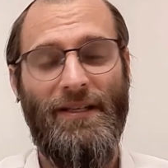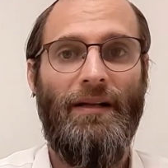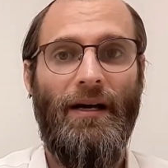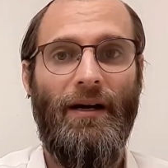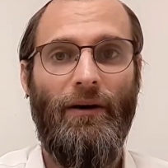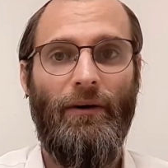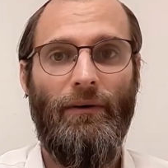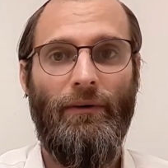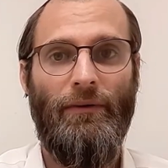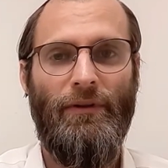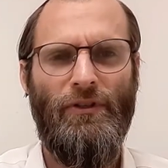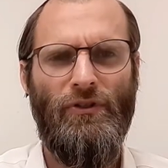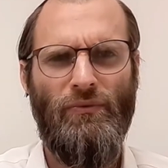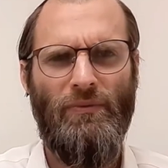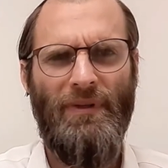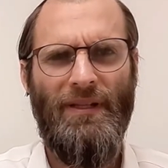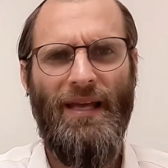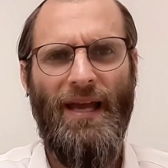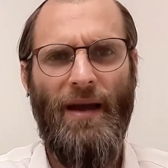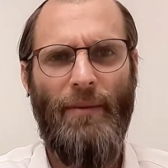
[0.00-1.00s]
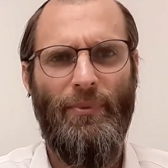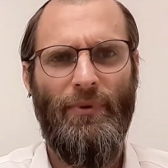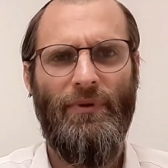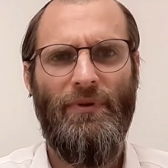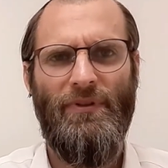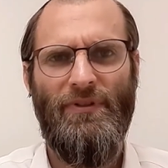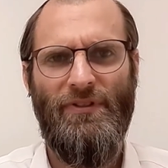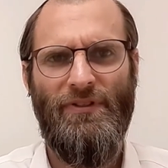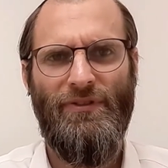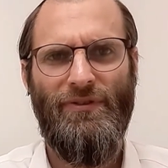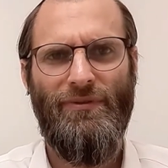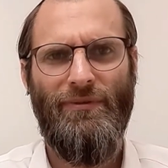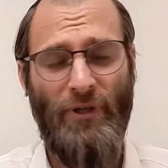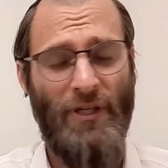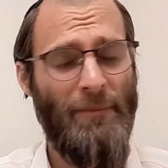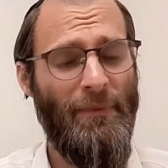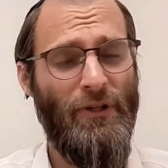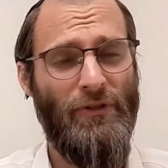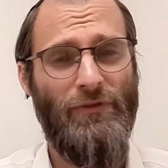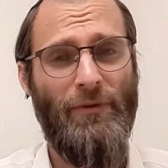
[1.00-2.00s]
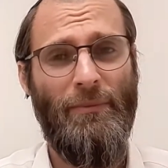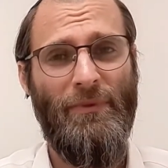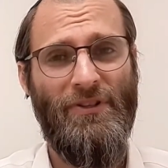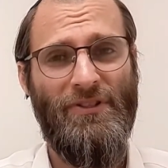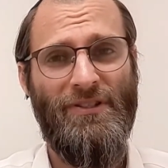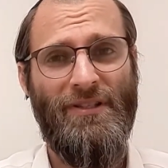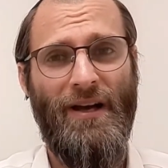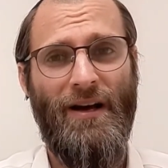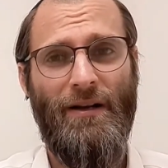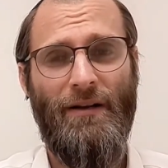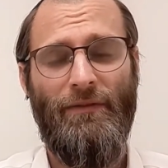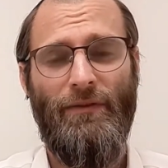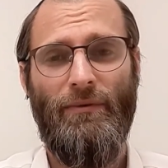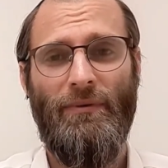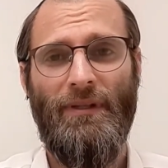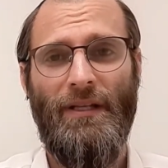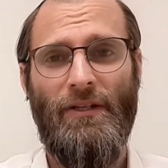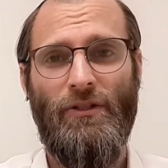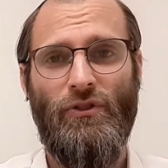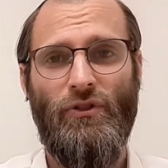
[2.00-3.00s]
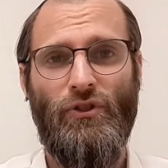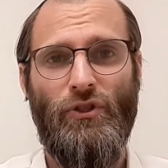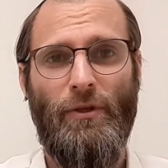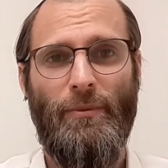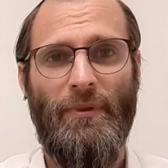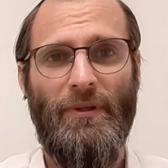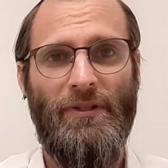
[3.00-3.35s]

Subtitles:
Now, this really happens pretty much from the start of the relationship,